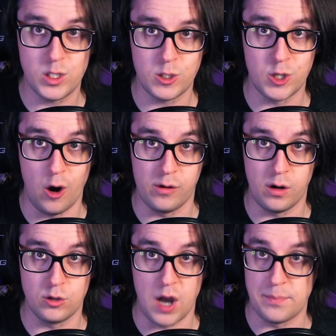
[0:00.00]
Sharandar
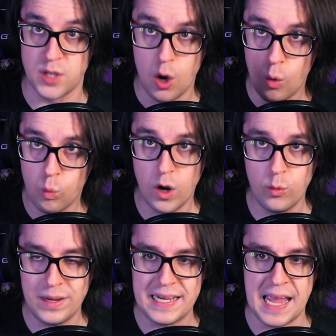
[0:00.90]
drops? What do we
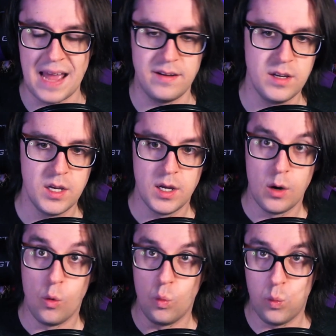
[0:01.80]
get?
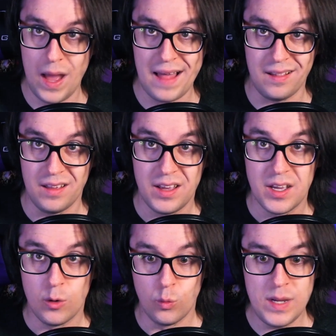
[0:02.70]
Well,
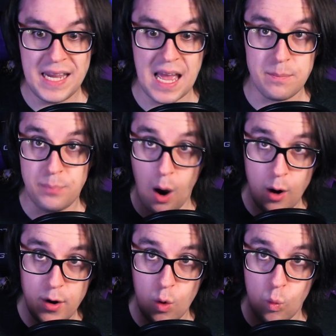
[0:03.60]
we get
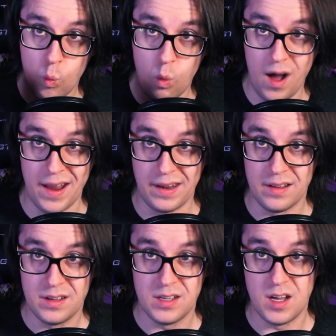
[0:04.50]
part 1
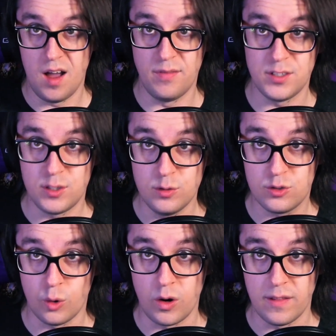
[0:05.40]
of this new
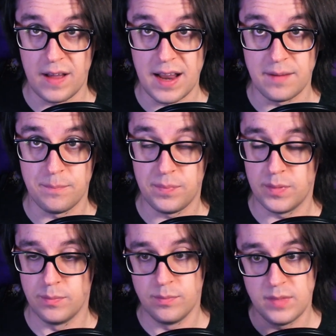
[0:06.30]
storyline.
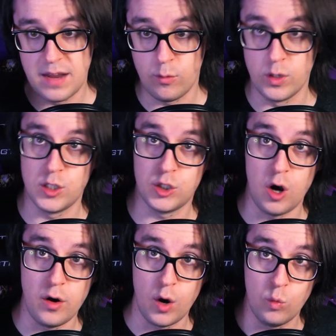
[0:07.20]
Neverwinter
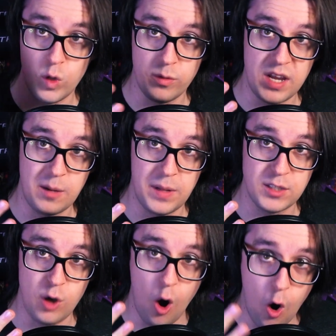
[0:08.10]
Sharandar will take place
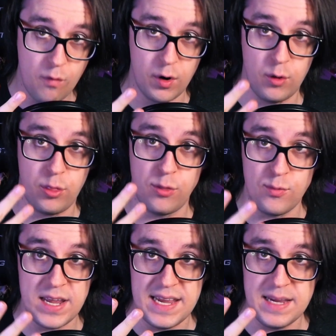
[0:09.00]
over
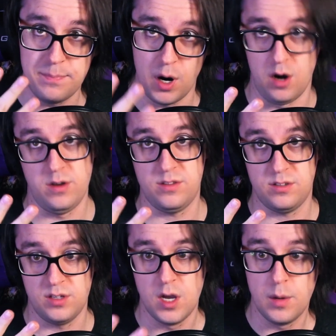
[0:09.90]
3 parts.
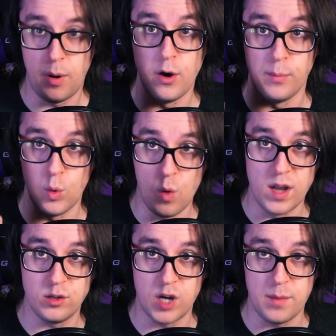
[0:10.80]
Part number 1
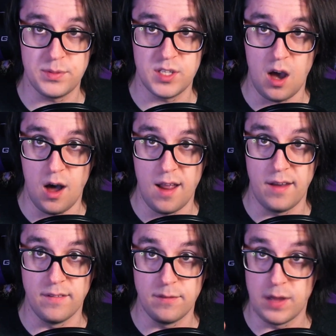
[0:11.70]
drops
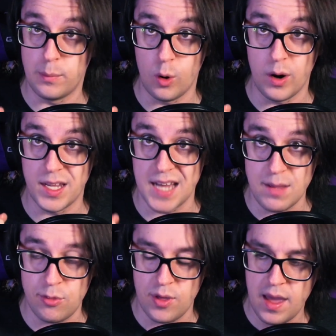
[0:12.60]
on February
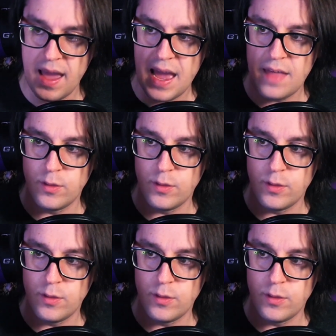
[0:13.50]
9th, and the